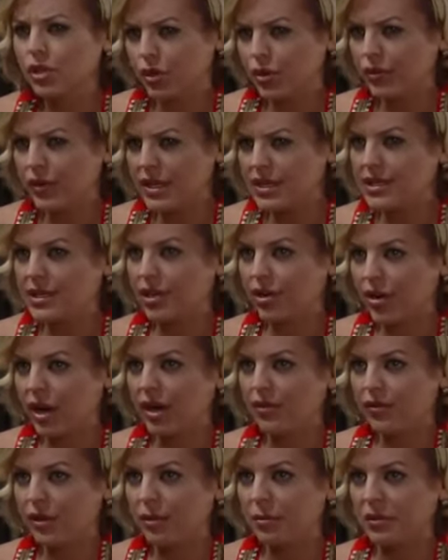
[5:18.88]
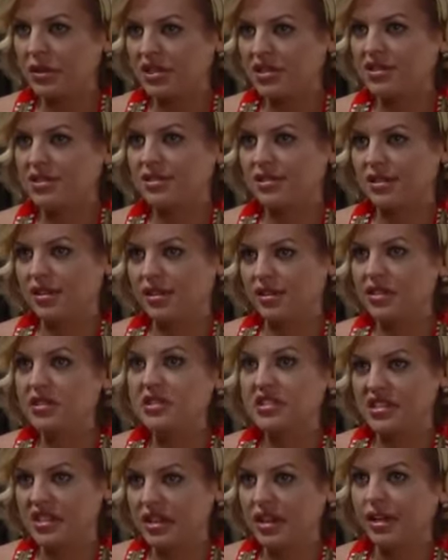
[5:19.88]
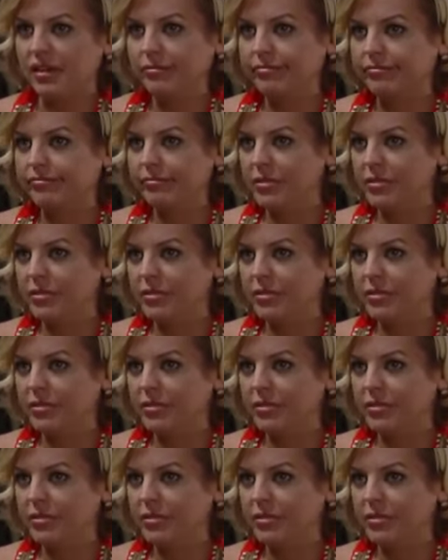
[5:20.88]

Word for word: Two resident crime families in this city,